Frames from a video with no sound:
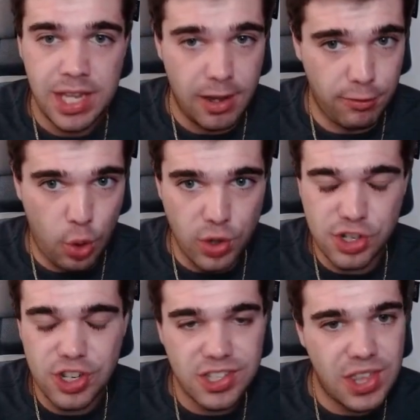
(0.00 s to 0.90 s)
Of course,
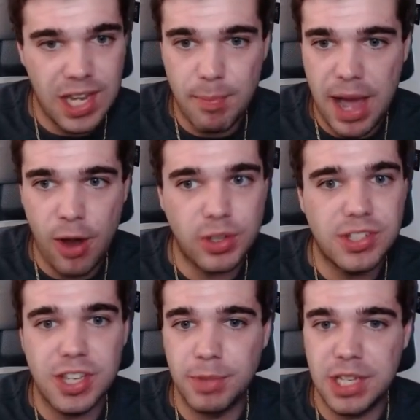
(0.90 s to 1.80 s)
just think about
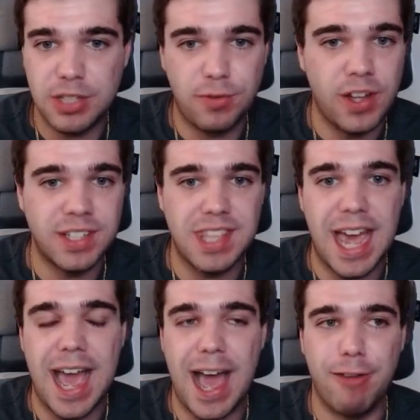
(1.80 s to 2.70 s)
some of these funds that
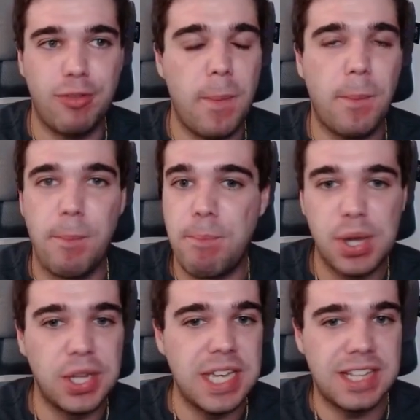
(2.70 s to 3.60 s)
have
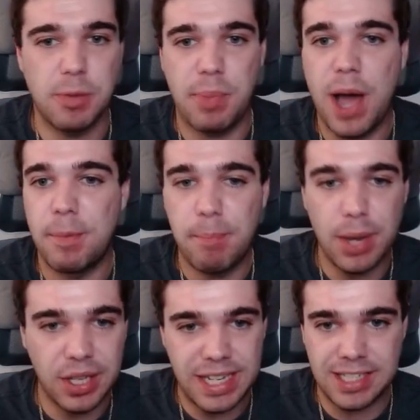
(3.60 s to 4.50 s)
billions upon
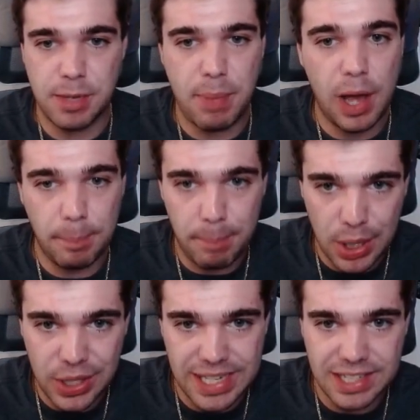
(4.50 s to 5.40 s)
billions upon
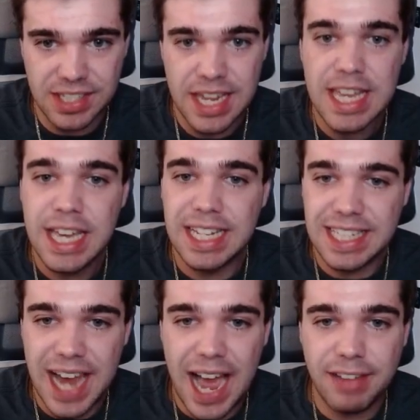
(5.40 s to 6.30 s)
billions
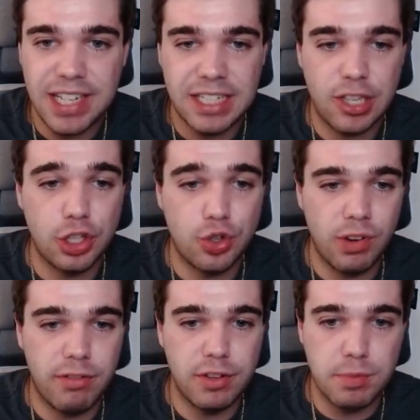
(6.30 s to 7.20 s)
dived into the
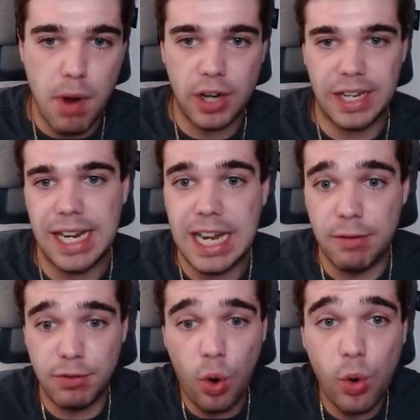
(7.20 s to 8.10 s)
derivatives market. And
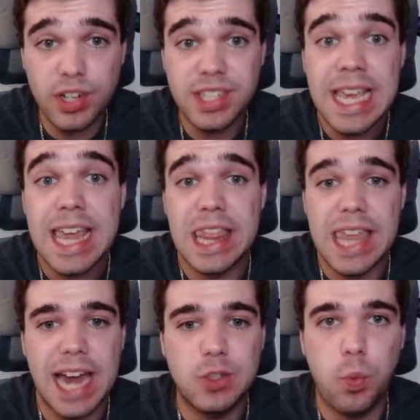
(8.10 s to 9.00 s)
of course,
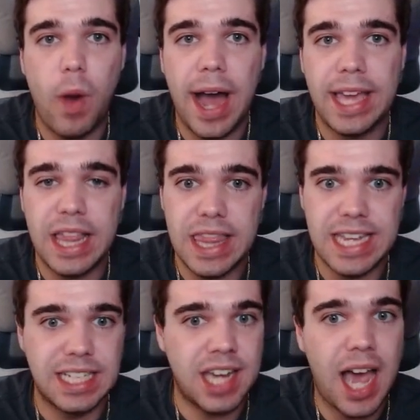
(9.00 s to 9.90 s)
that is why the
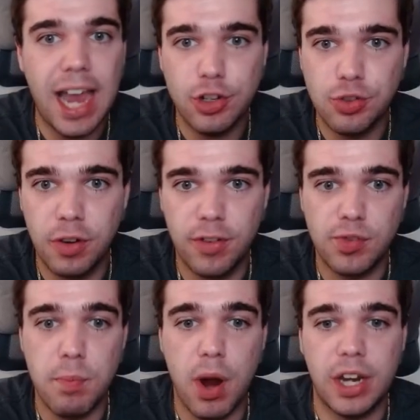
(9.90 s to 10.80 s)
entire derivatives
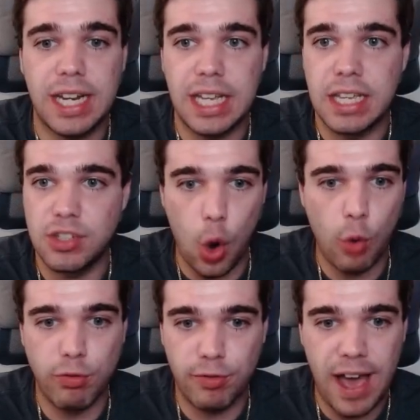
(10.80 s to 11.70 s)
market is
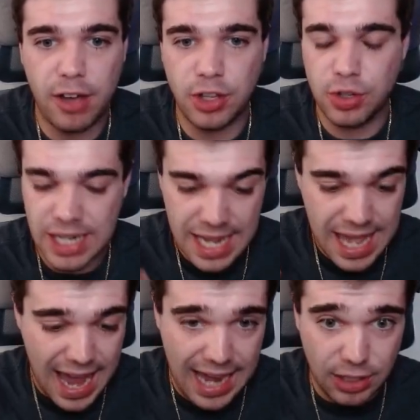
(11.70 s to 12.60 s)
overvalued
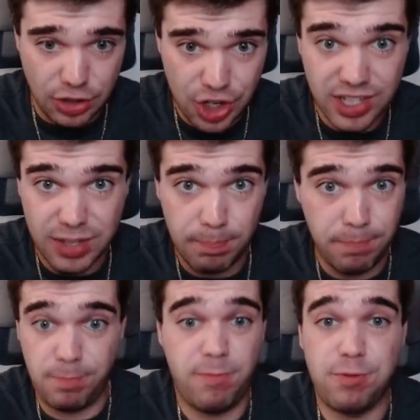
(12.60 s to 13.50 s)
and just
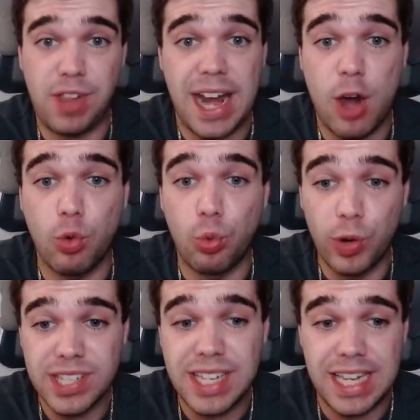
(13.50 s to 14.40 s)
flat out
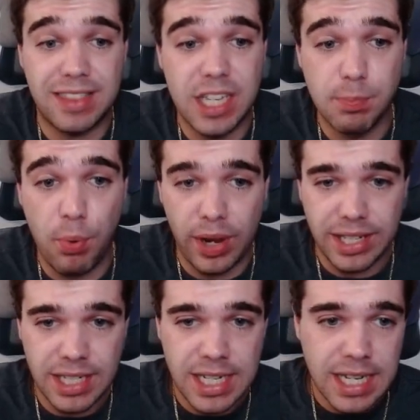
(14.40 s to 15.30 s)
risky at this point.
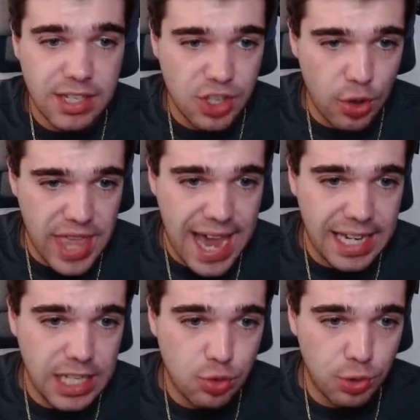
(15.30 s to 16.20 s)
So that
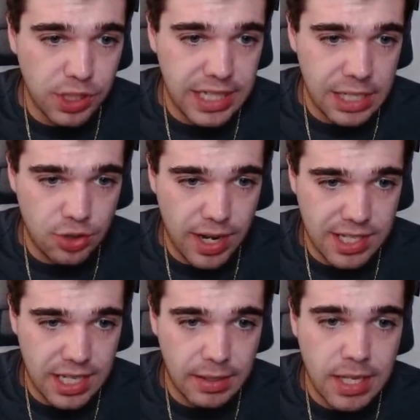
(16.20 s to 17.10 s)
is really
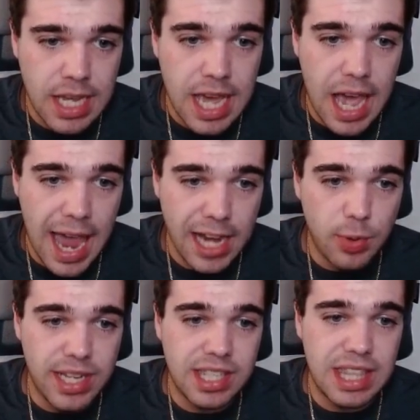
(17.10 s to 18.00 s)
interesting.
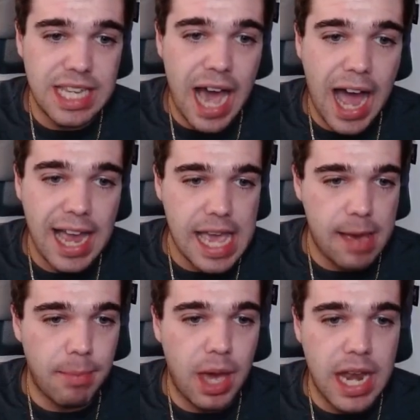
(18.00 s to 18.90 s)
Anyways, the
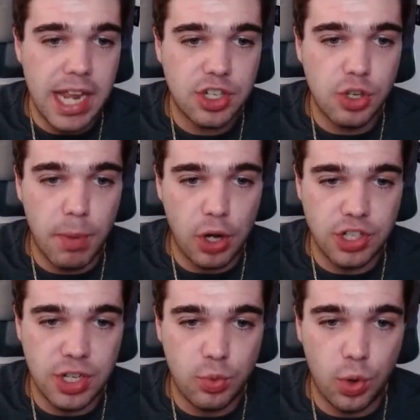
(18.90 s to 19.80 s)
IM, initial
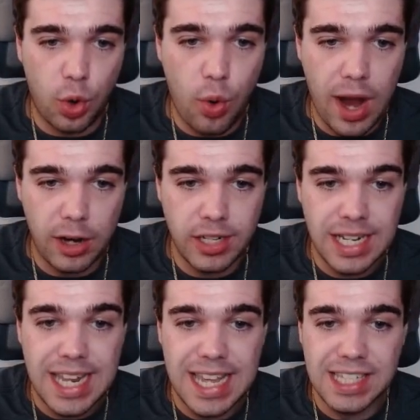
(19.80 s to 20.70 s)
margin required,
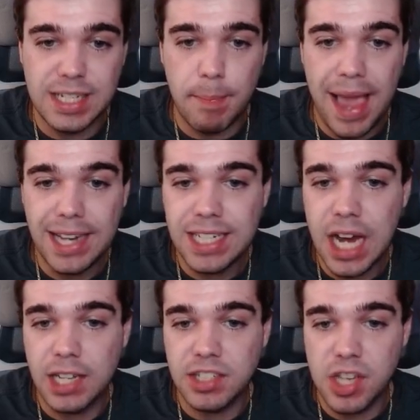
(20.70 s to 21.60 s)
is dependent
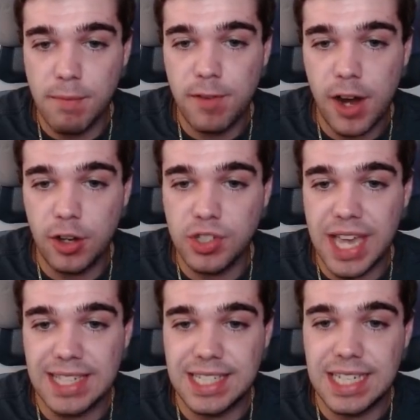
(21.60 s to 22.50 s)
on some variables
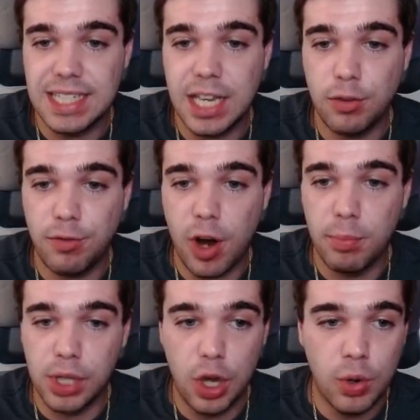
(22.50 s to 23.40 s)
as detailed far
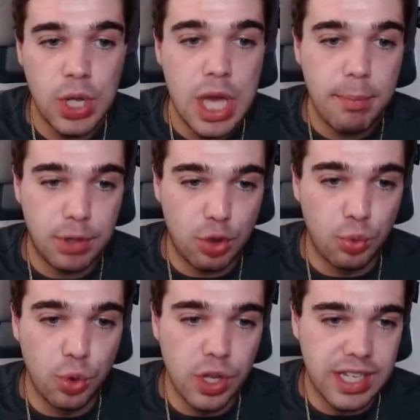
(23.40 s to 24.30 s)
below, but the
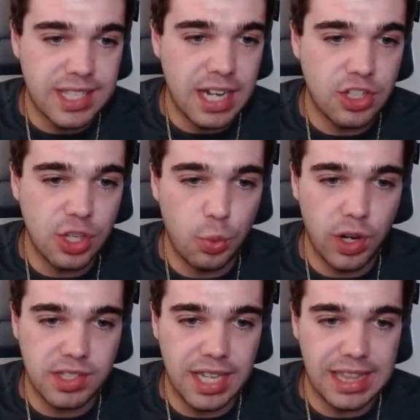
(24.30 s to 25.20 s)
rule essentially
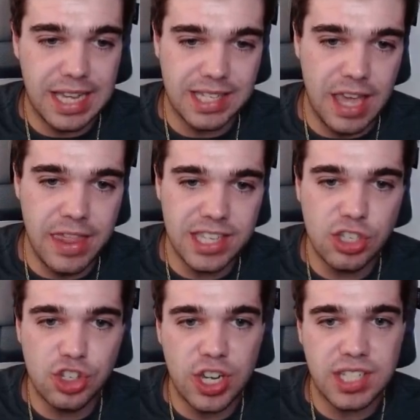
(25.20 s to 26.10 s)
works like this. And this is
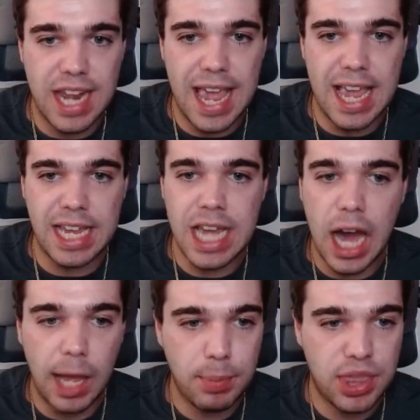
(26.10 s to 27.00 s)
just a
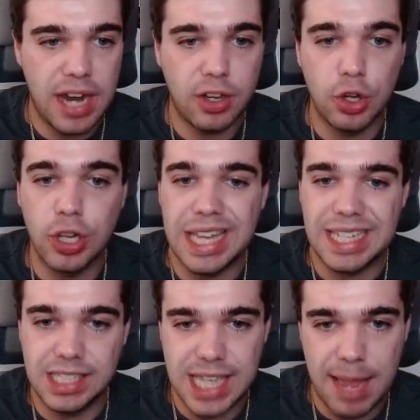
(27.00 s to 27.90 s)
hypothetical
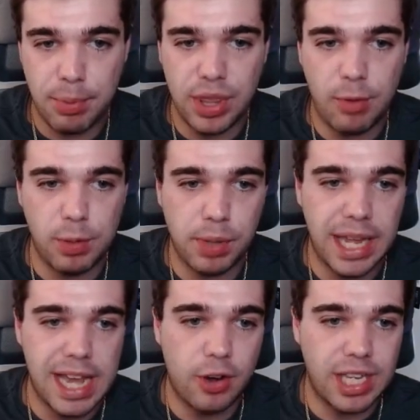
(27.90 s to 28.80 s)
example that we
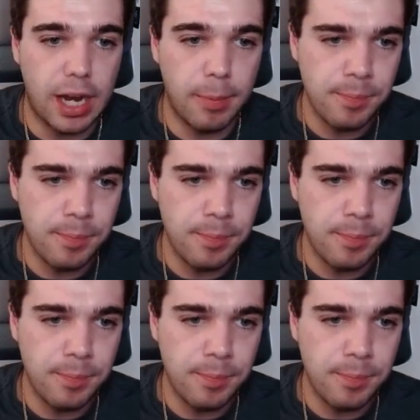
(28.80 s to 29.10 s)
play out here.